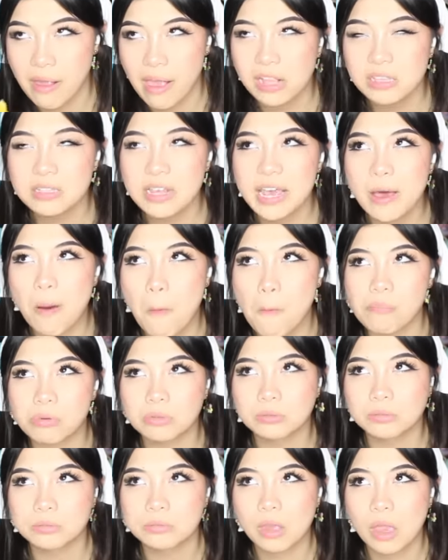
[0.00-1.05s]
It's like
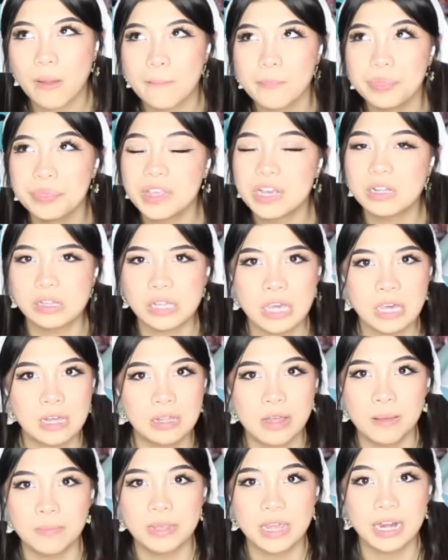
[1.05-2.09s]
the Glee
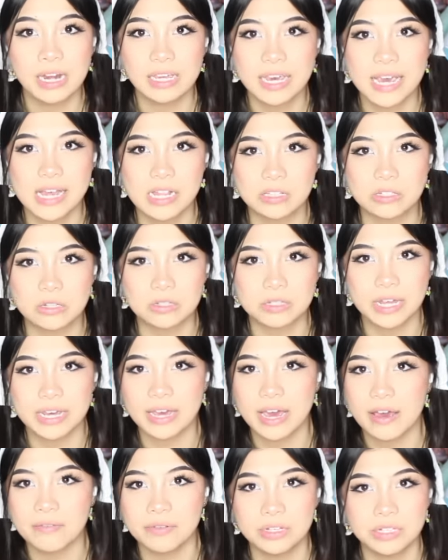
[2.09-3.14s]
Club getting canceled,
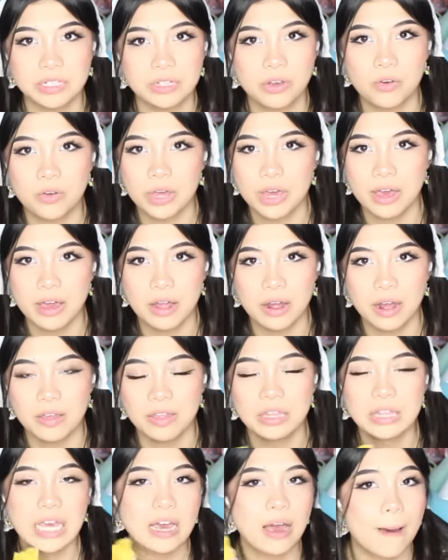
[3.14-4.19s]
like, every single year. And
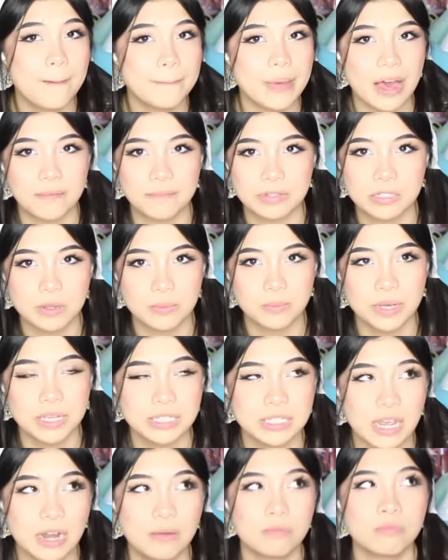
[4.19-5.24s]
then they come back for some
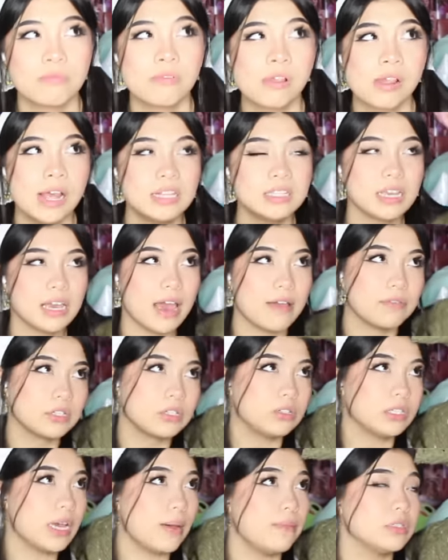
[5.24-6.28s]
reason. And, like, every
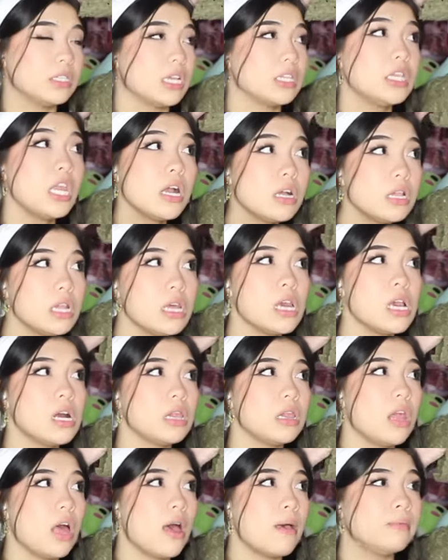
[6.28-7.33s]
single time it's like, the Glee
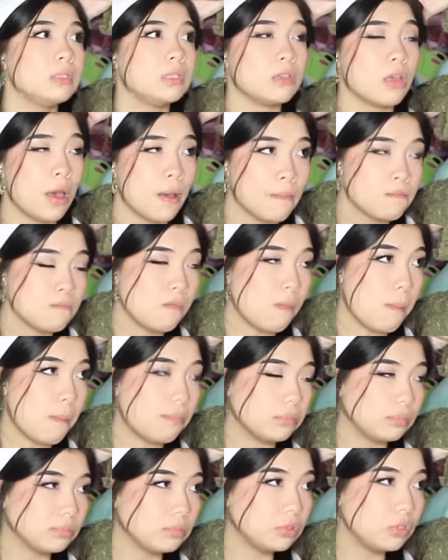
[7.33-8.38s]
Club's...
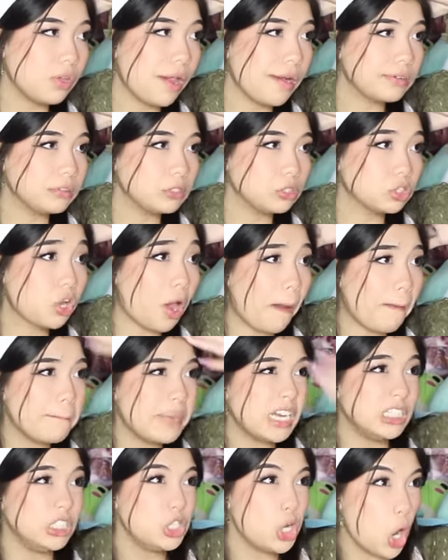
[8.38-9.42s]
There's gonna
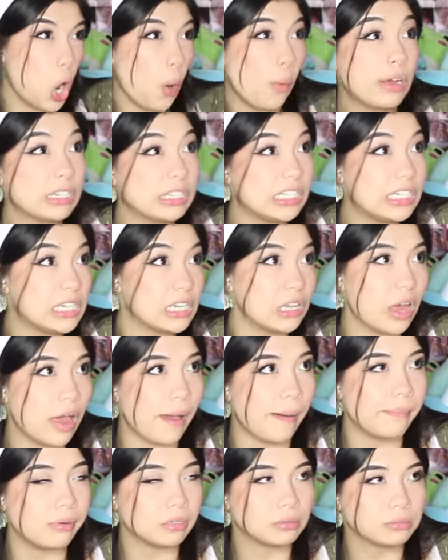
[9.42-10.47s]
be no Glee
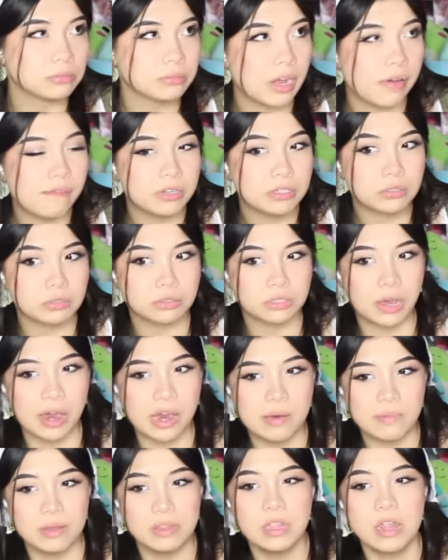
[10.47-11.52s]
Club. Every single
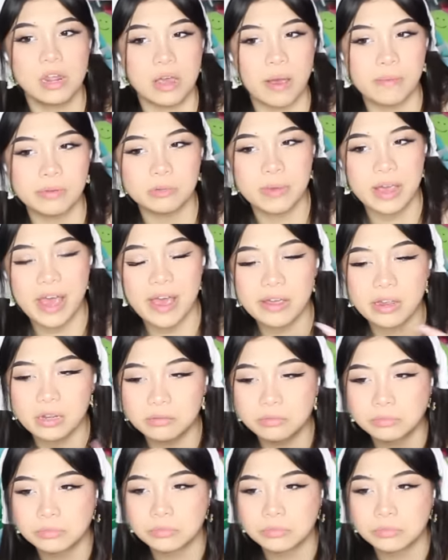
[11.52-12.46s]
time. And then it comes back.